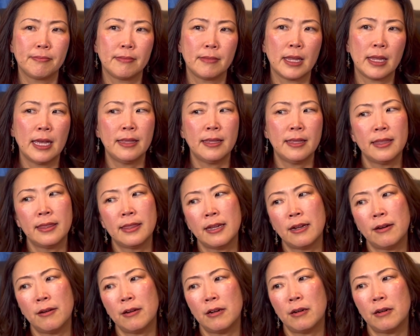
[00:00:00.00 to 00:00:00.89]
and that
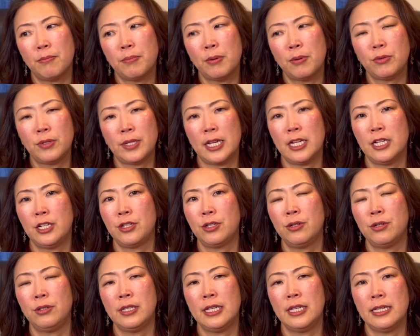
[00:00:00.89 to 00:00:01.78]
their
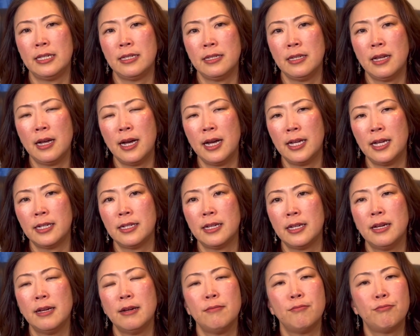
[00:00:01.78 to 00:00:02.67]
potential is not
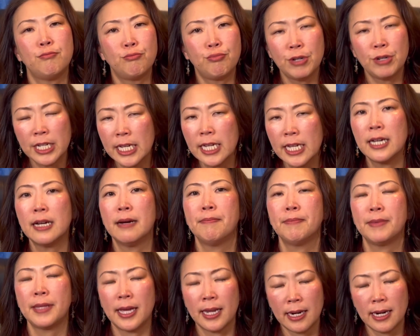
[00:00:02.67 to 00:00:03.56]
bringing up
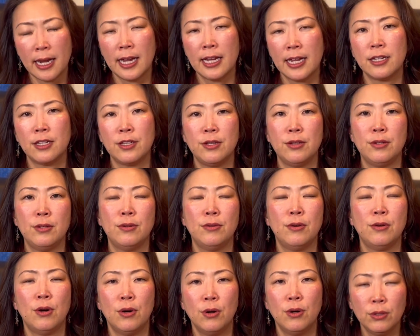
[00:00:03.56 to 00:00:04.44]
that IQ
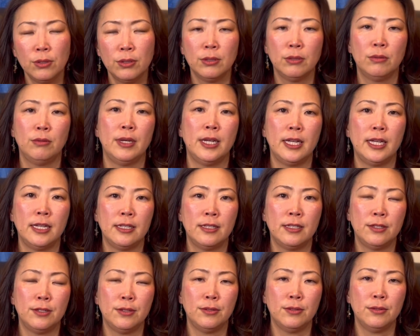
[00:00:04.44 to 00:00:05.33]
all the way
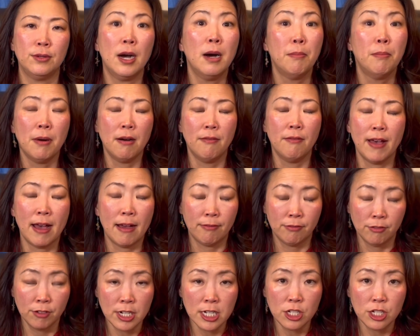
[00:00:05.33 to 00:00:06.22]
to above
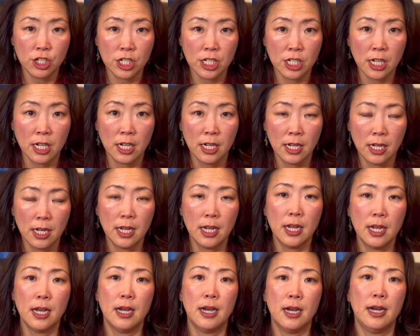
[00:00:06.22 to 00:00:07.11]
average.
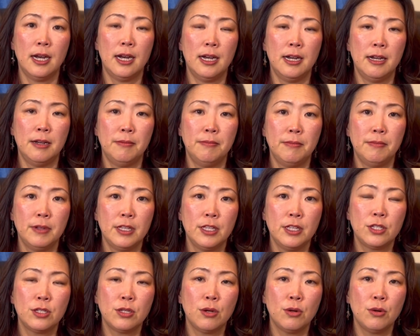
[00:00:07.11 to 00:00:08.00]

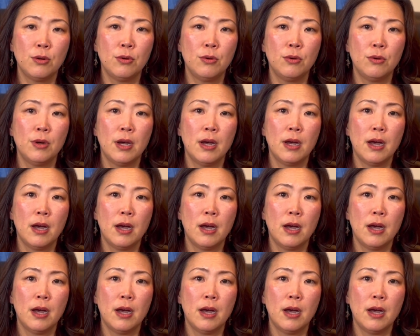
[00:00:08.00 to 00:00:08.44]
So